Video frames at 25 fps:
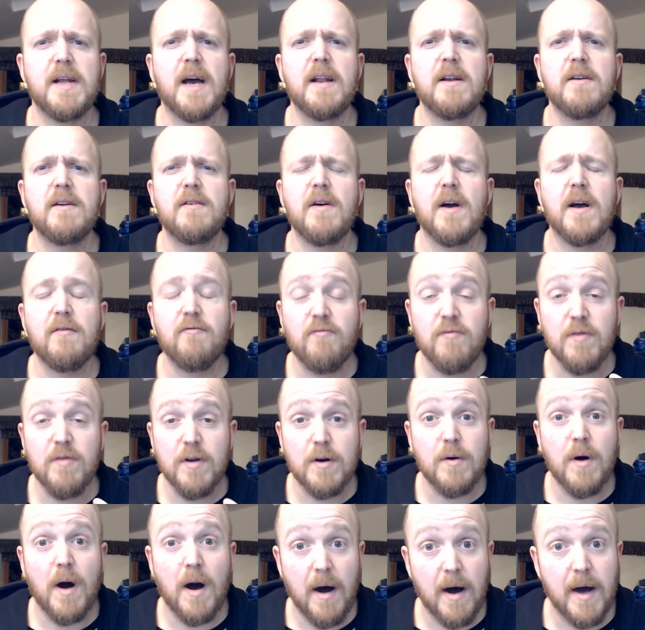and
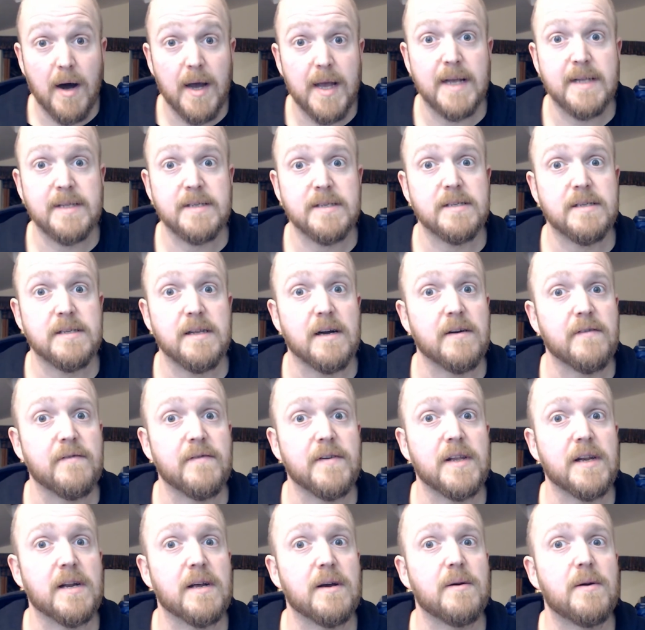real high-end stuff,
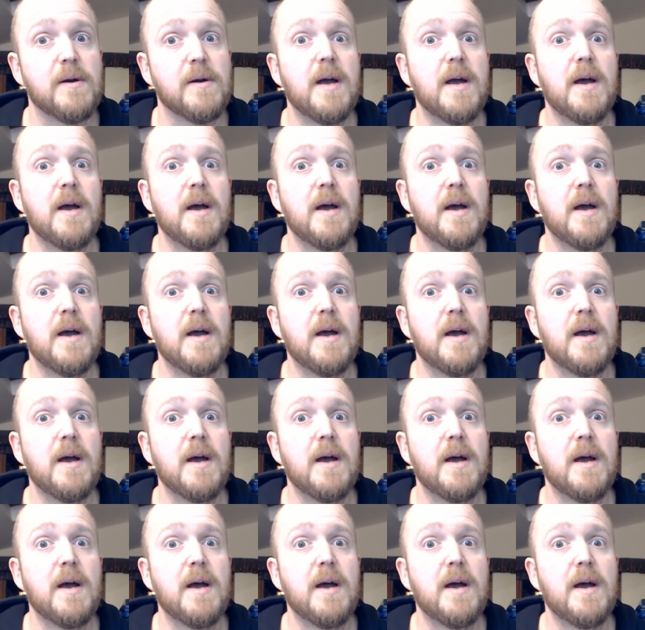you know.